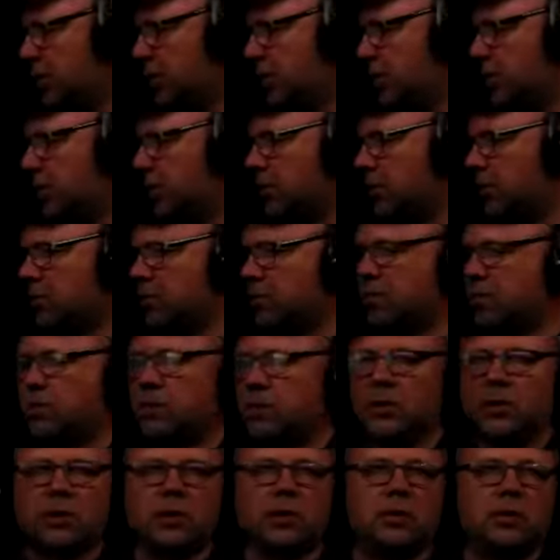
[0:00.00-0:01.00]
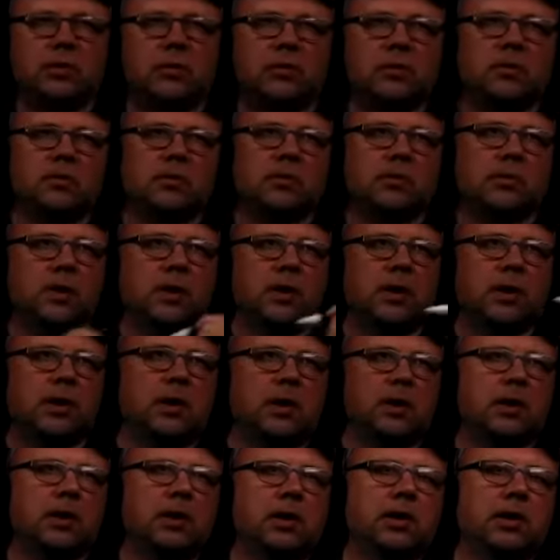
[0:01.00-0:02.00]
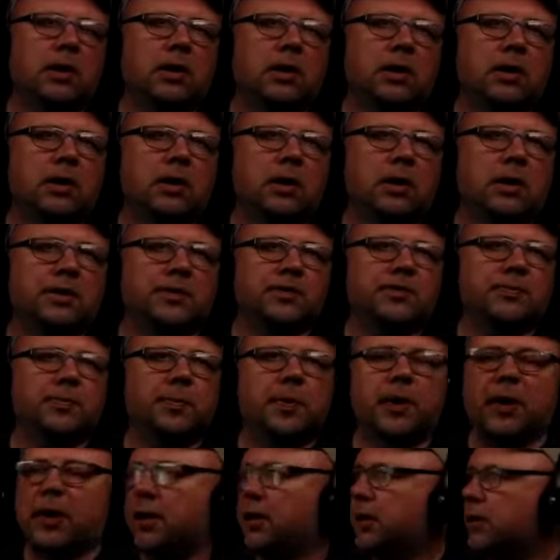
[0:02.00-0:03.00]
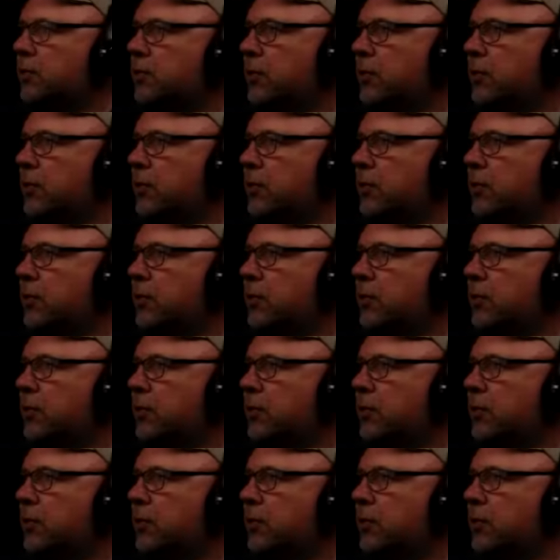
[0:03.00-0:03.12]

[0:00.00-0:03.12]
what do we need to uh, expect?